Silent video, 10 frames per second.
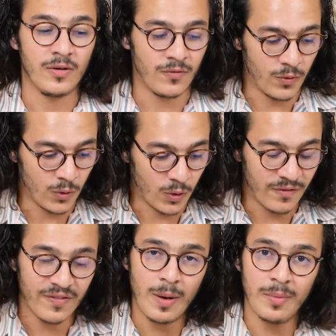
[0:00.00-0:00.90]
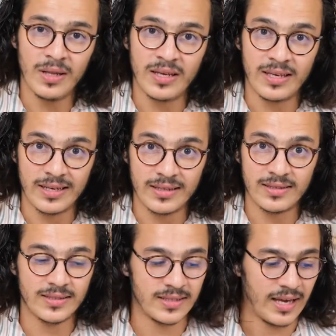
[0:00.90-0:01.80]
for family
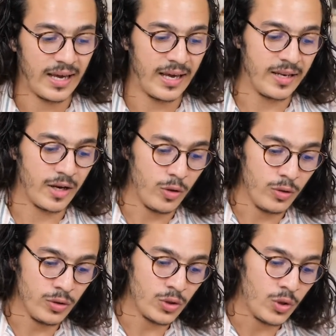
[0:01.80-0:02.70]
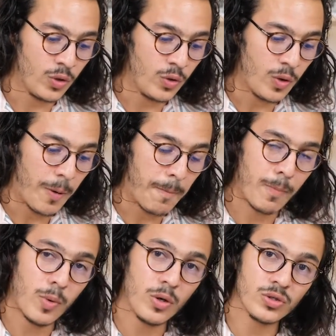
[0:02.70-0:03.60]
kits and also
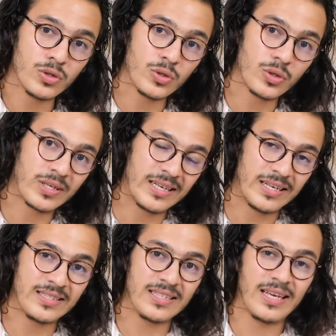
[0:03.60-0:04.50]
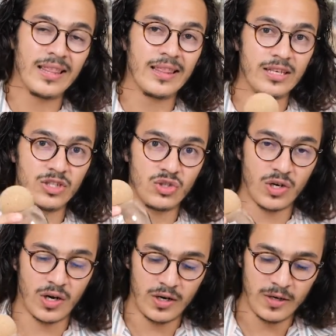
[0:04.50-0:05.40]
moss kits in this
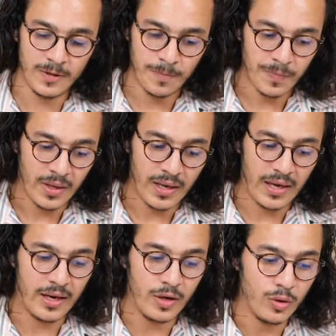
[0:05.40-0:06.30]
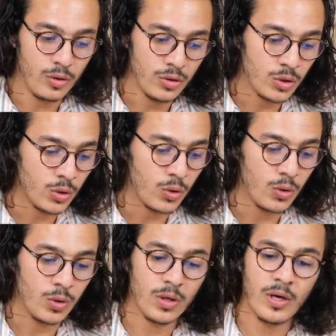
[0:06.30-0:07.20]
jar and
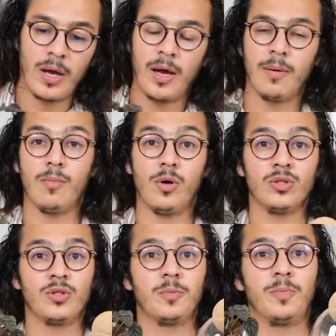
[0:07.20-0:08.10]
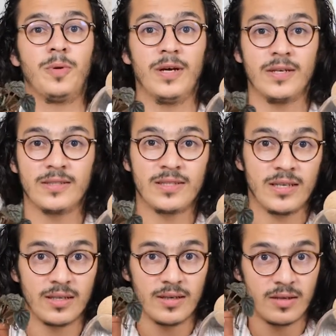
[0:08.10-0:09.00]
also moss plus
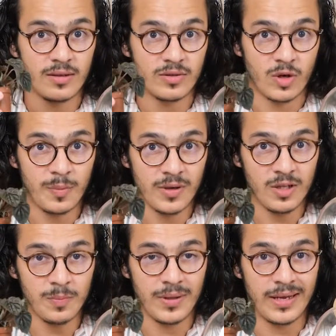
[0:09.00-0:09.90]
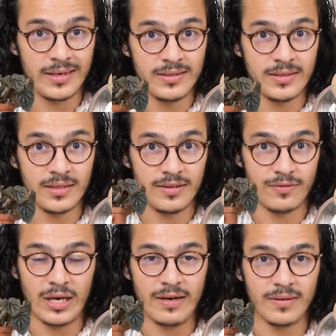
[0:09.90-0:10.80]
tropical plant. If
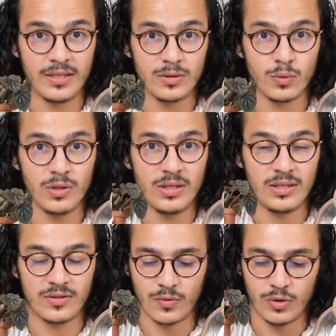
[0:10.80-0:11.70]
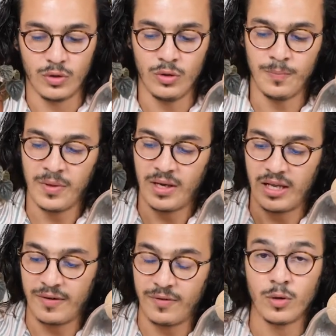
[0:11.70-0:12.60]
you have this one, it's for you.
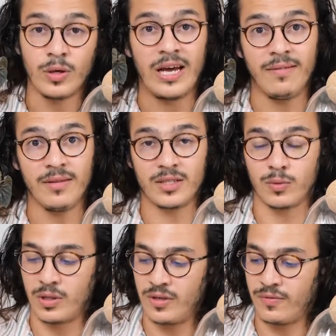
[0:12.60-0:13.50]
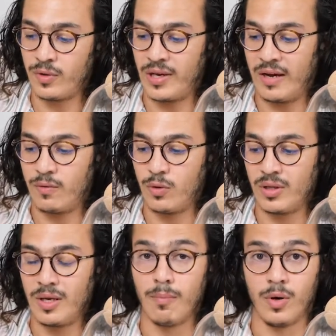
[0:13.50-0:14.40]
And if you don't have this one, if you have
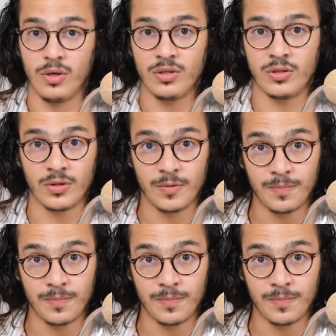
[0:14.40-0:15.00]
only moss,